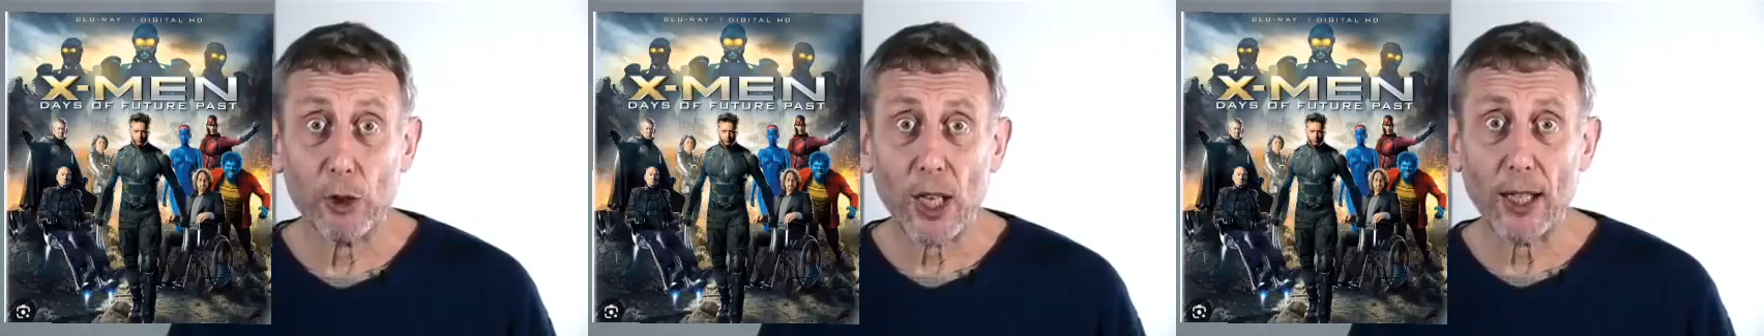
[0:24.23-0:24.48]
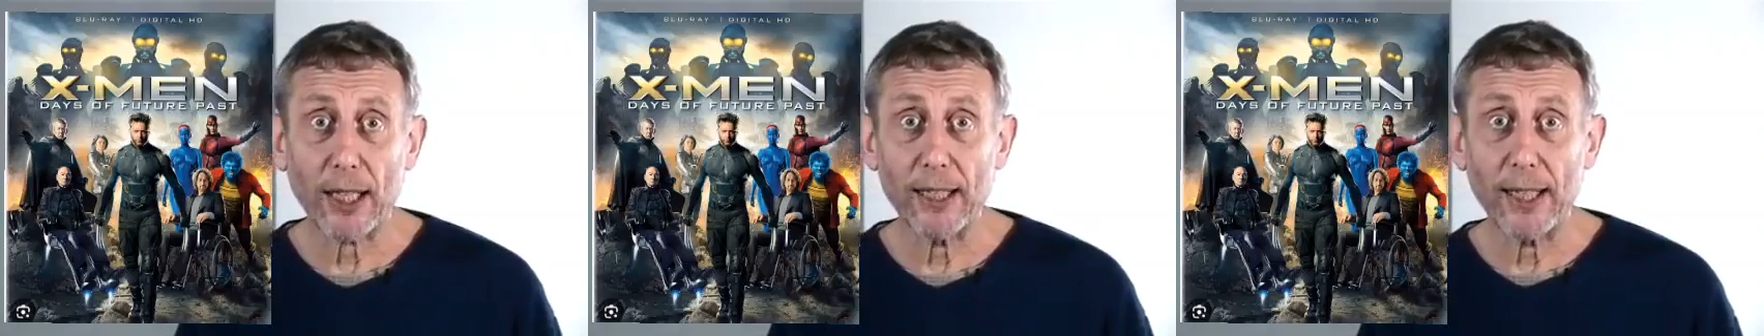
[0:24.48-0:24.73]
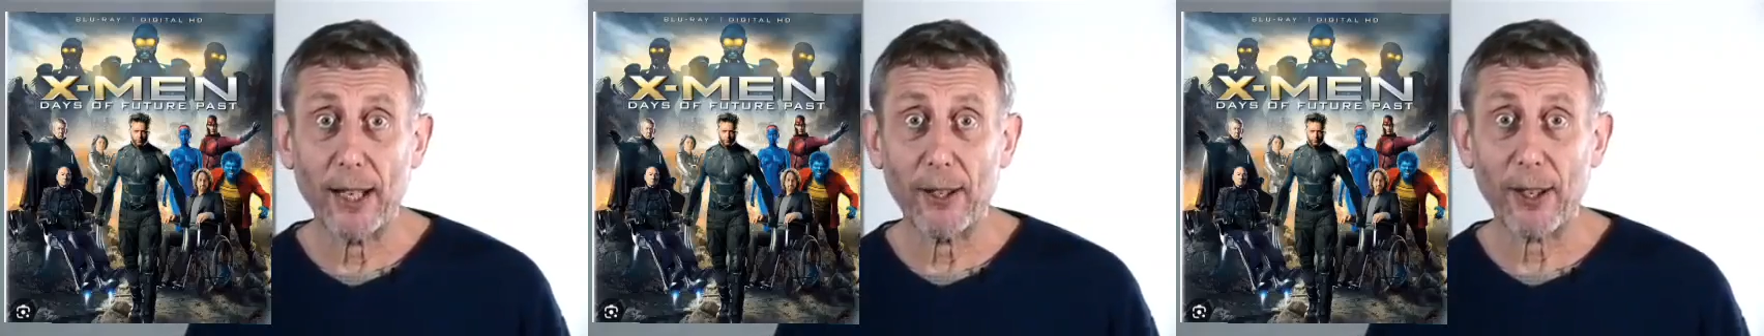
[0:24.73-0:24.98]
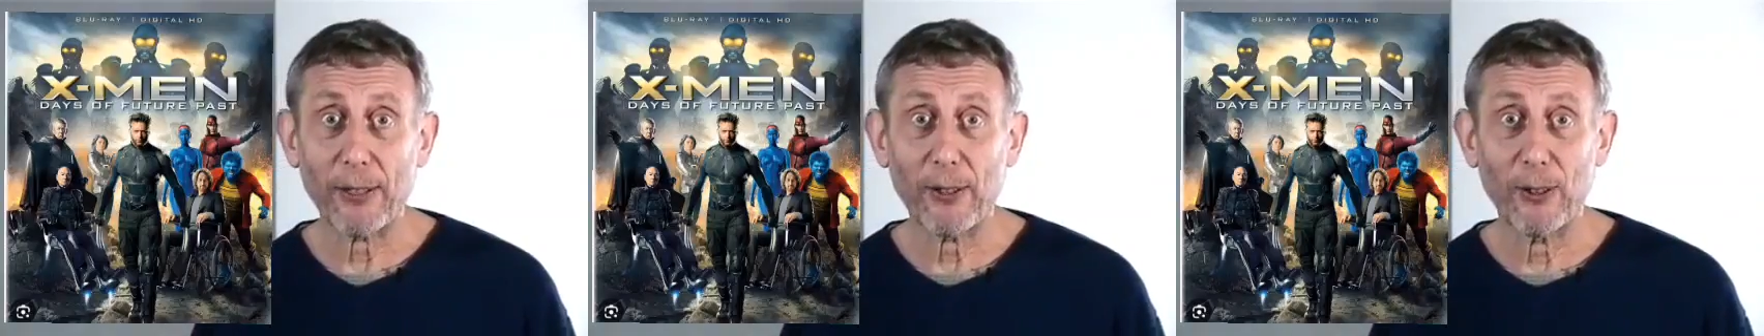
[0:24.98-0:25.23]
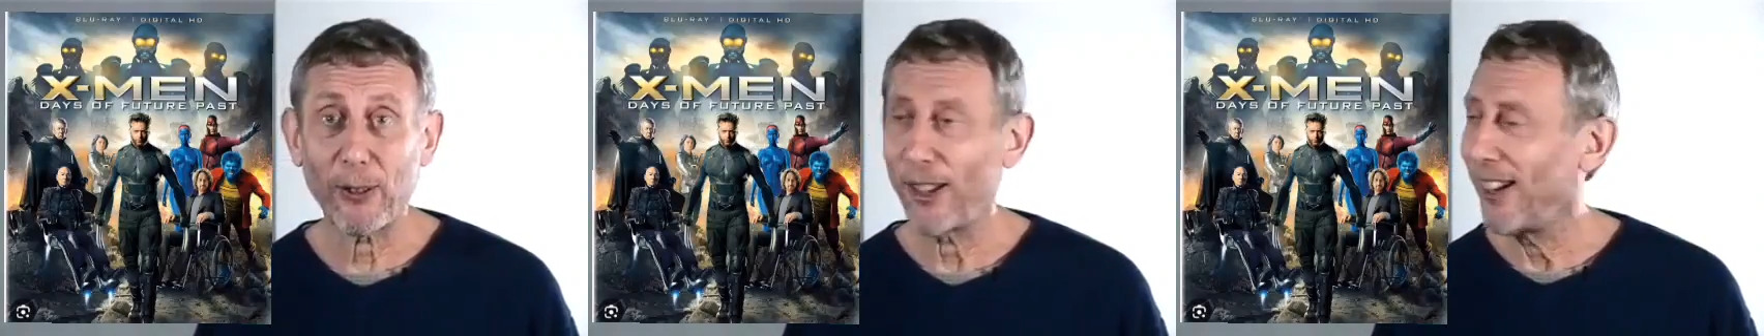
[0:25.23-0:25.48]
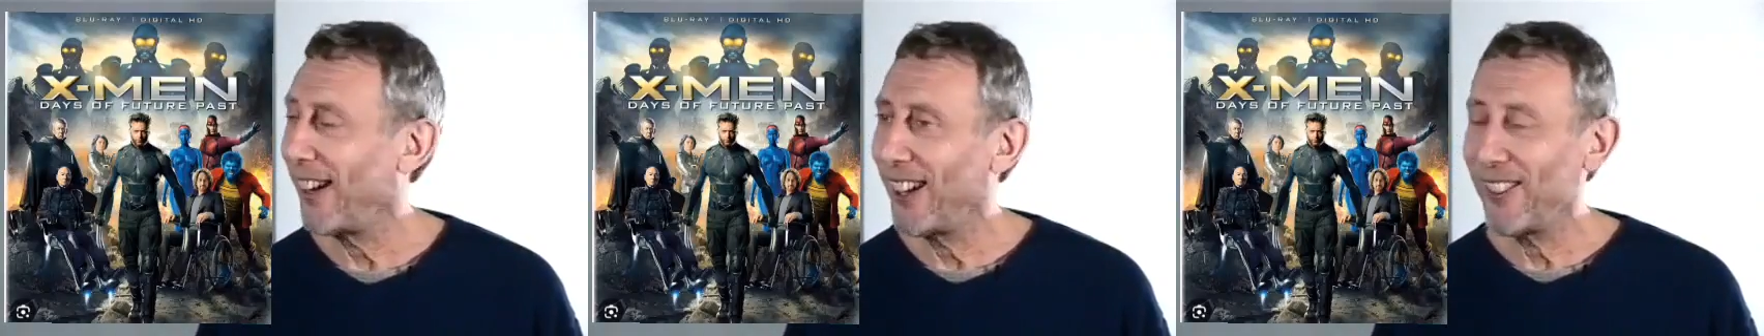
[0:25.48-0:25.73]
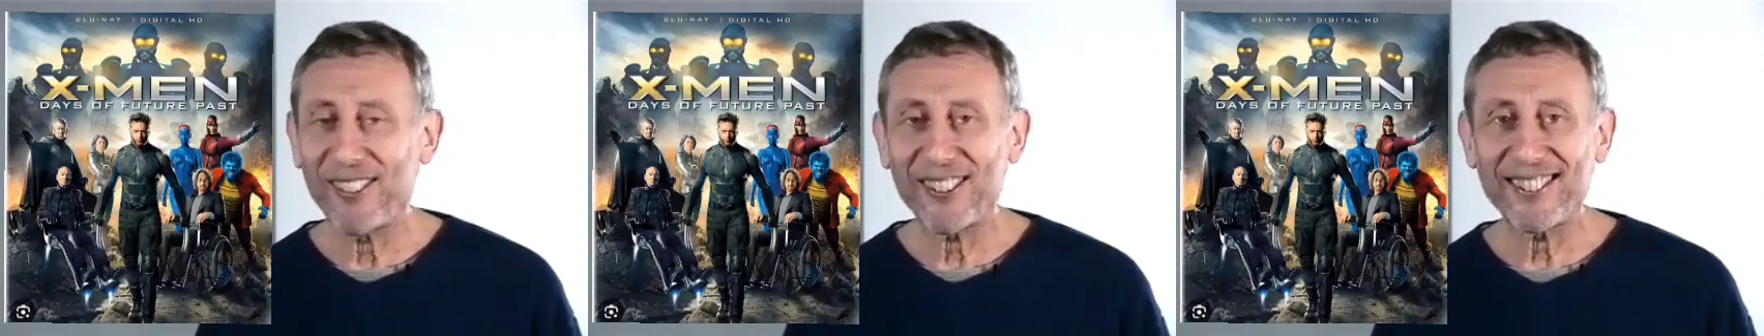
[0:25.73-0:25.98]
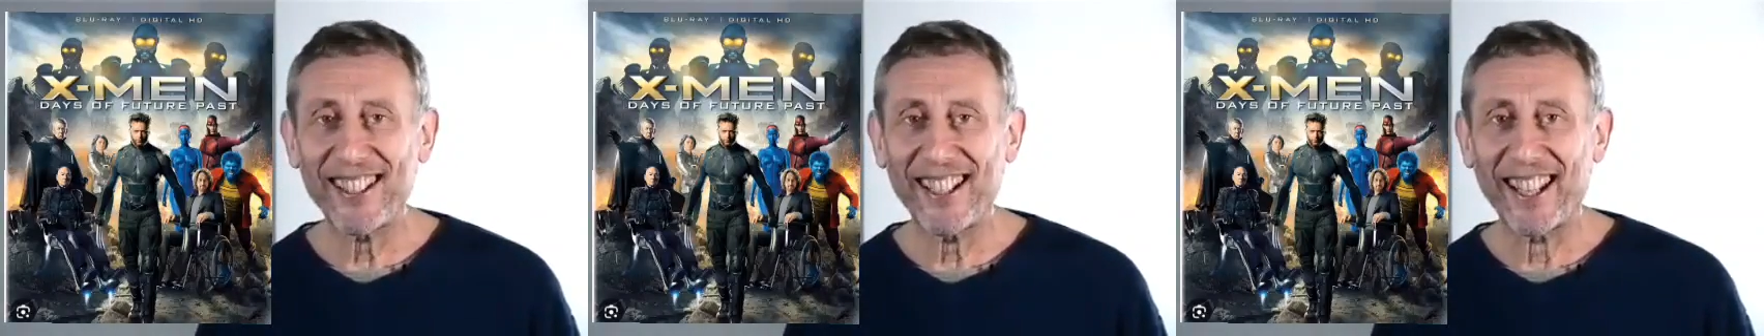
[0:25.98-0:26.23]
jug in there, and I thought,
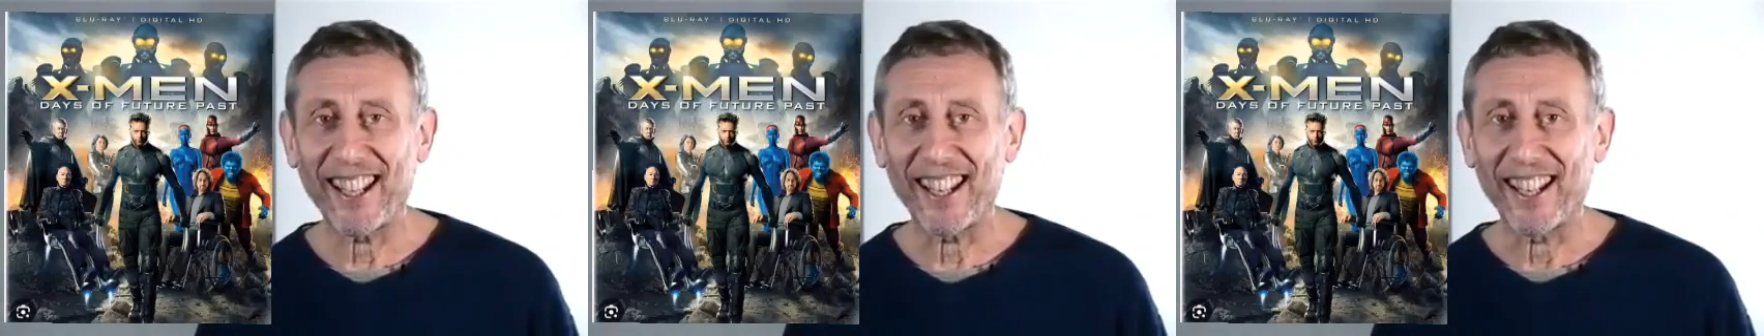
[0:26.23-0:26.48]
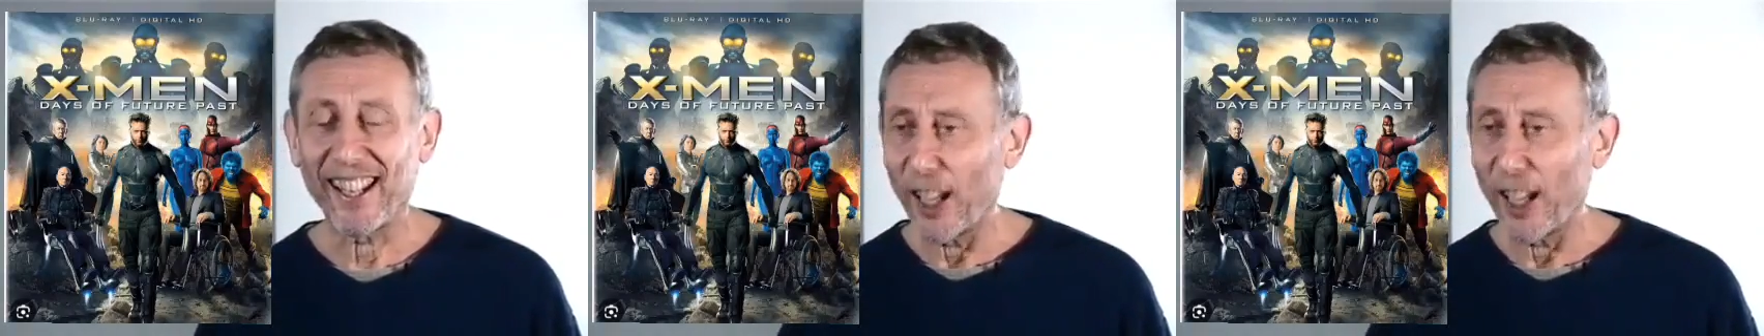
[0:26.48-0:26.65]
what's in it?